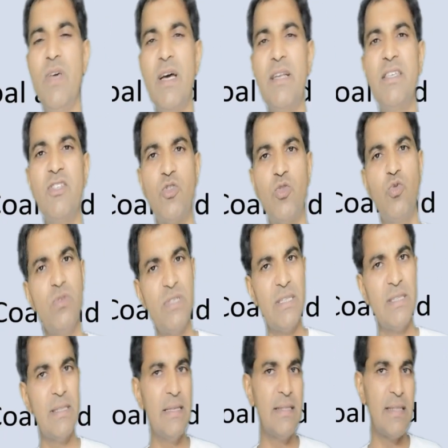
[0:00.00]
we are just
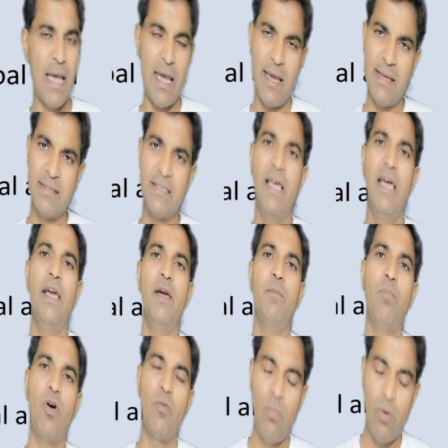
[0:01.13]
using this ash
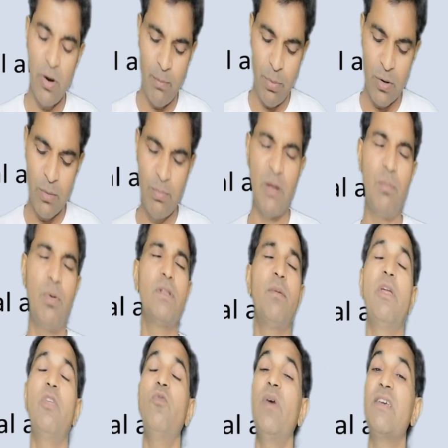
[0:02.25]
for the
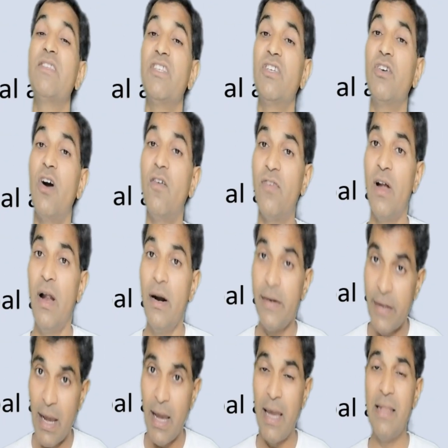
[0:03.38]
manufacturing of
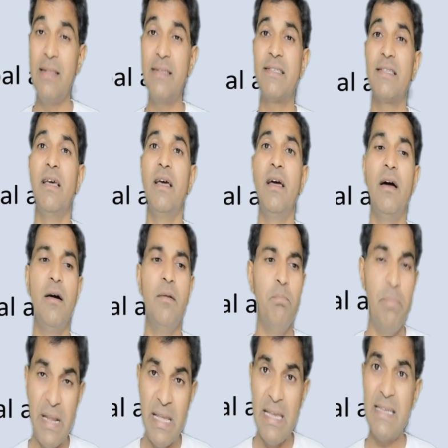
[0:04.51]
tiles,
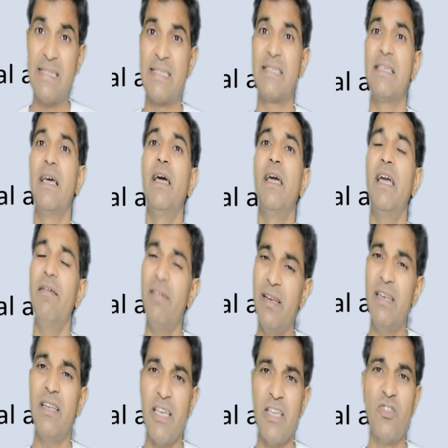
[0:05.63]
bricks, even
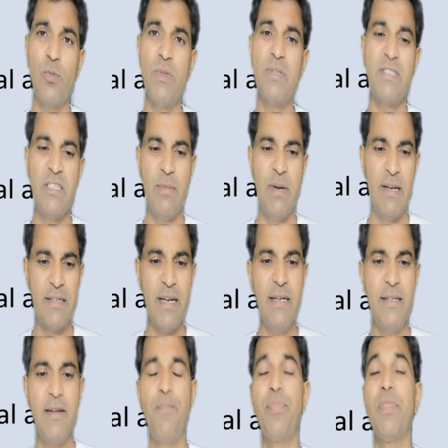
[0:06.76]
in case of the cement,
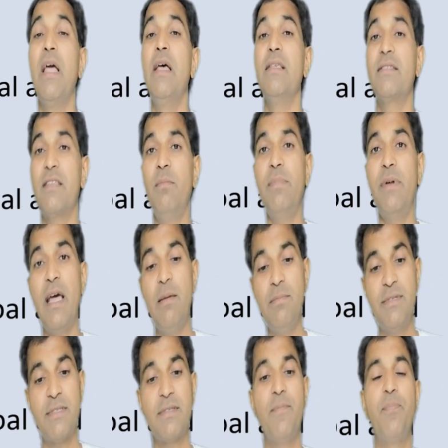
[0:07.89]
right?
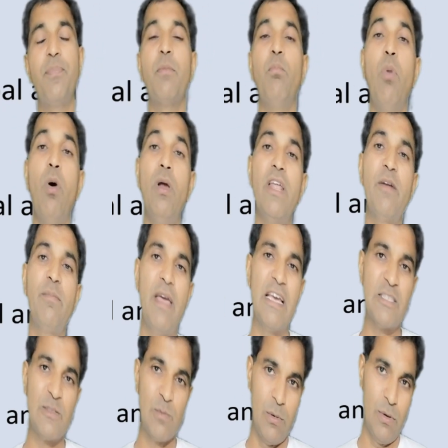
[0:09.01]
Sometimes boiler may
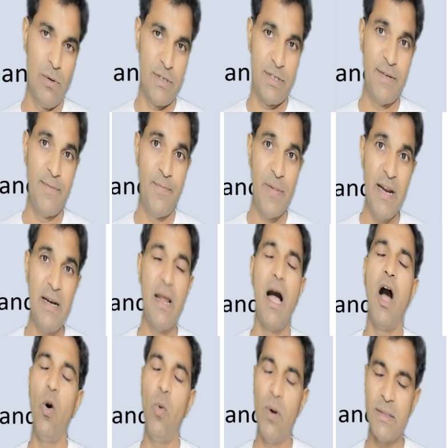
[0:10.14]
explode, right?
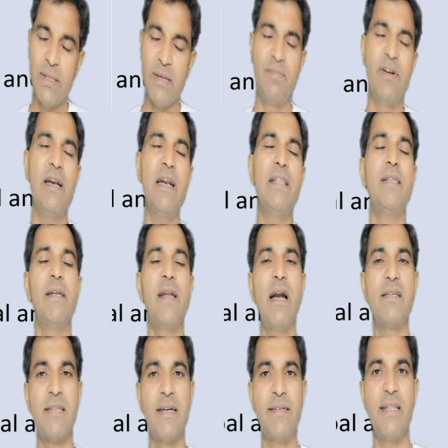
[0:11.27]
However, definitely there are
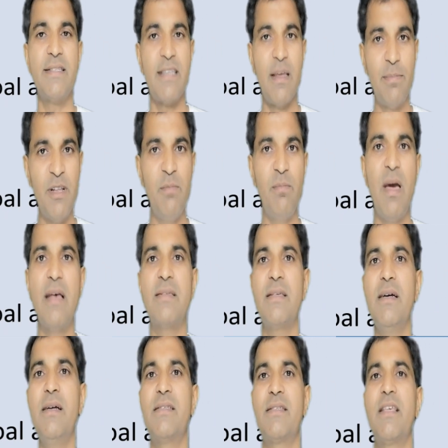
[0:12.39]
certain safety
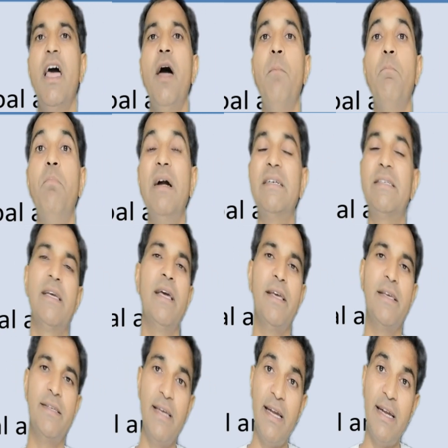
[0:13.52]
measures, but
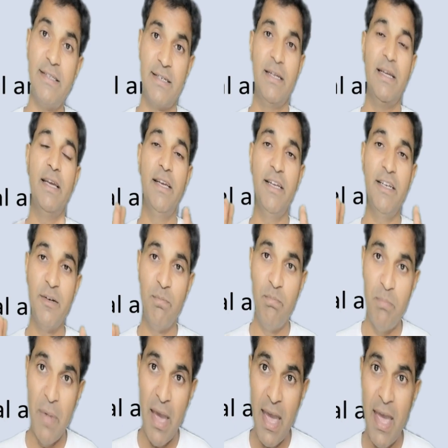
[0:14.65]
yet it
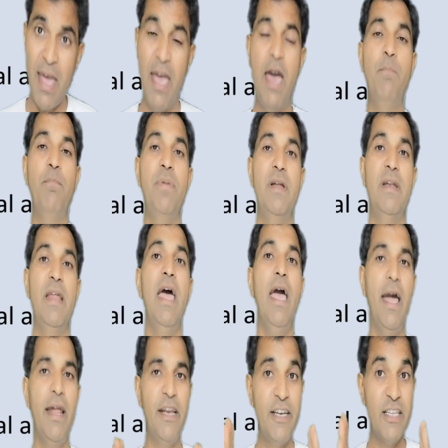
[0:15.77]
may happen,
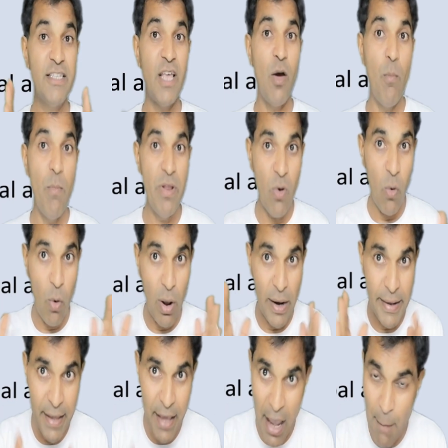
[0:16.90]
and it has been
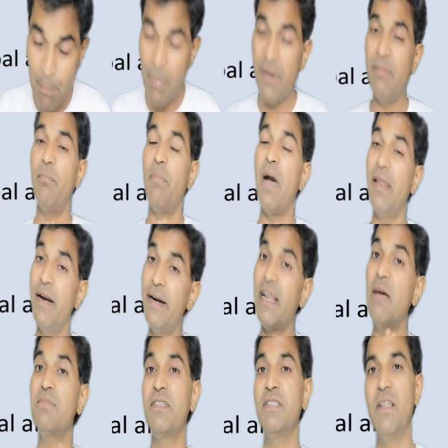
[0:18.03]
already happened many
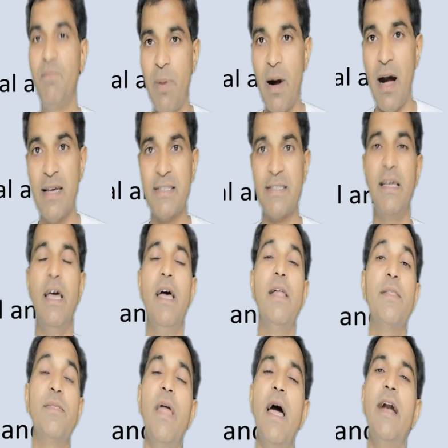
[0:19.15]
times in the past,
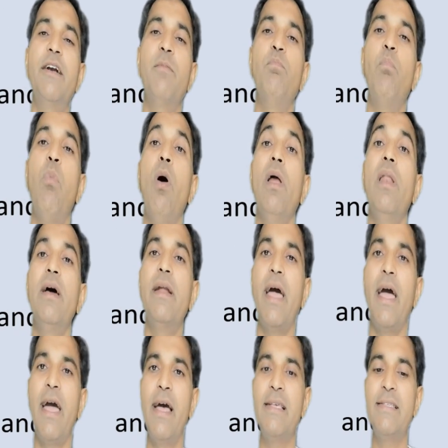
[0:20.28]
that boiler
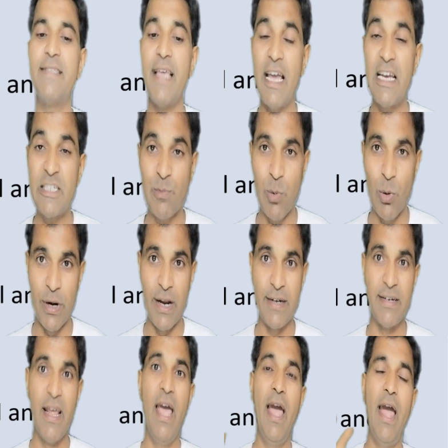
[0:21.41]
has
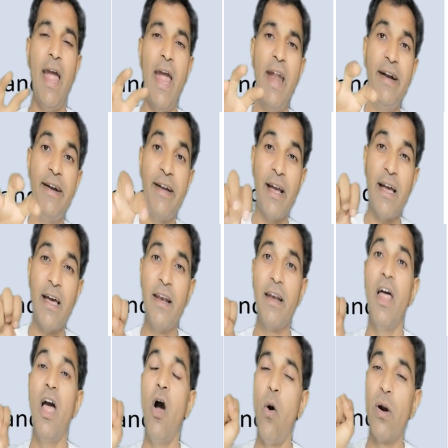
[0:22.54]
exploded and
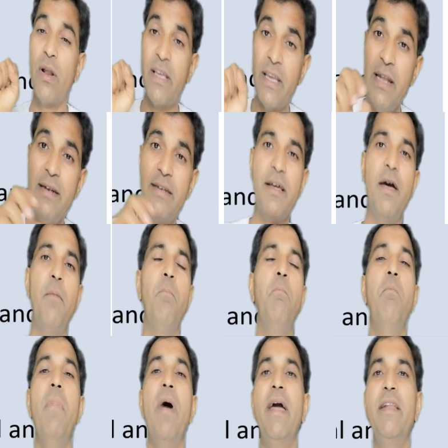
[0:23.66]
taken or killed
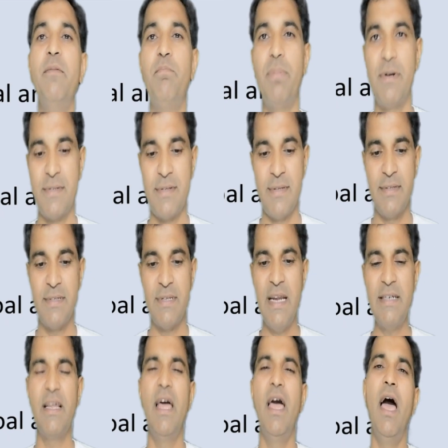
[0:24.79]
many persons,
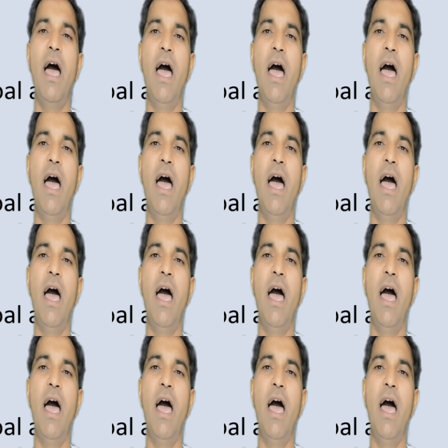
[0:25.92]
right?